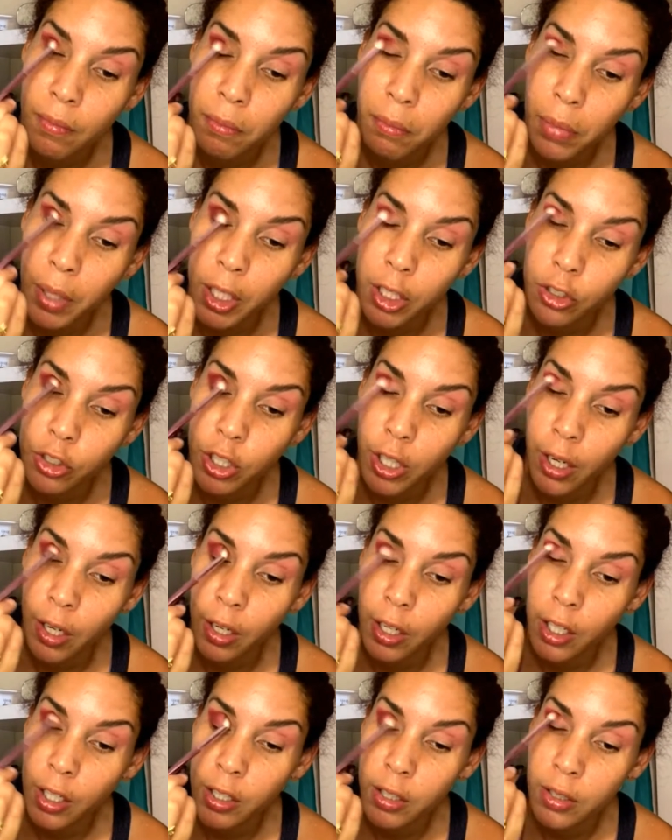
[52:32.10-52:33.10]
But
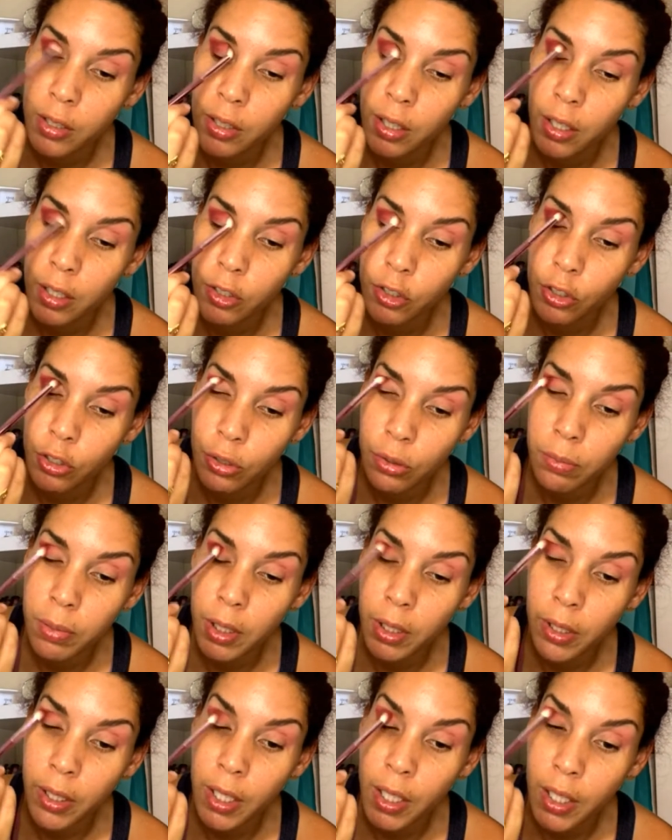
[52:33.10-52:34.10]
Cherry's
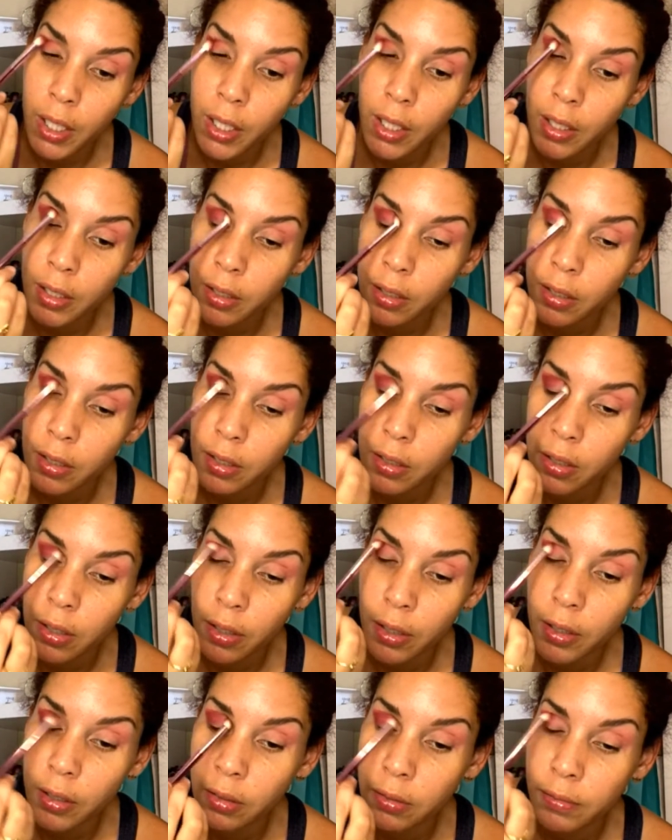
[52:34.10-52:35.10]
Jubilee is a
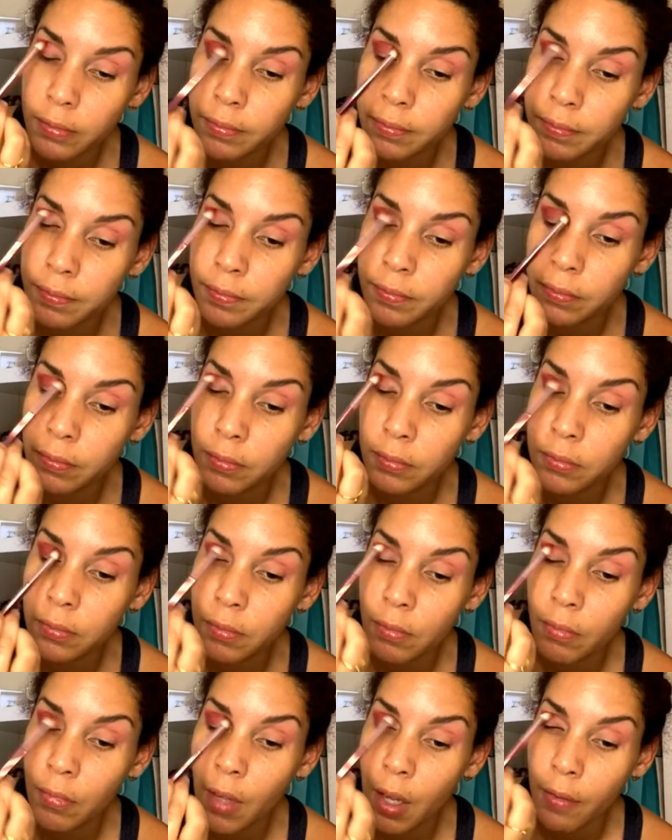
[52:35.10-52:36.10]
dessert.
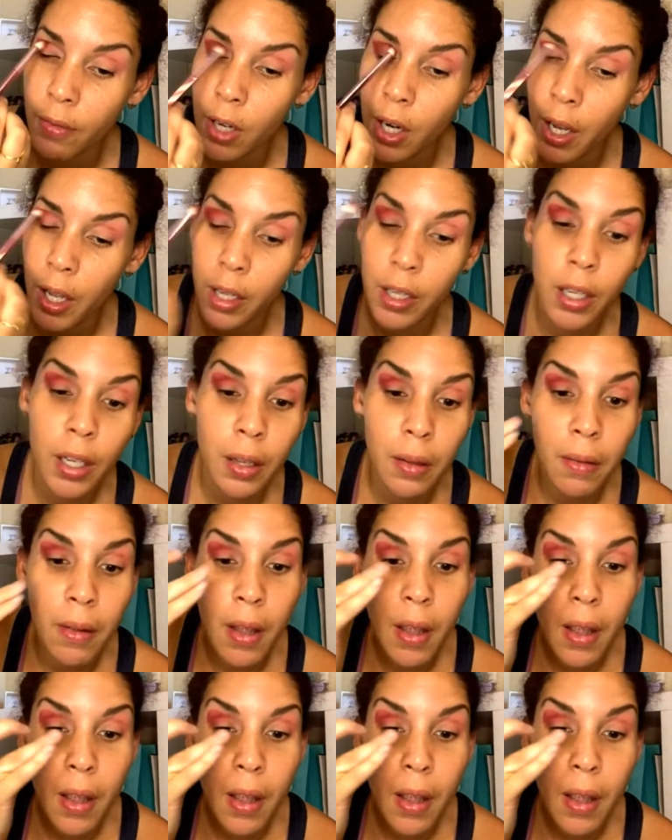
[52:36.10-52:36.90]
Never had it.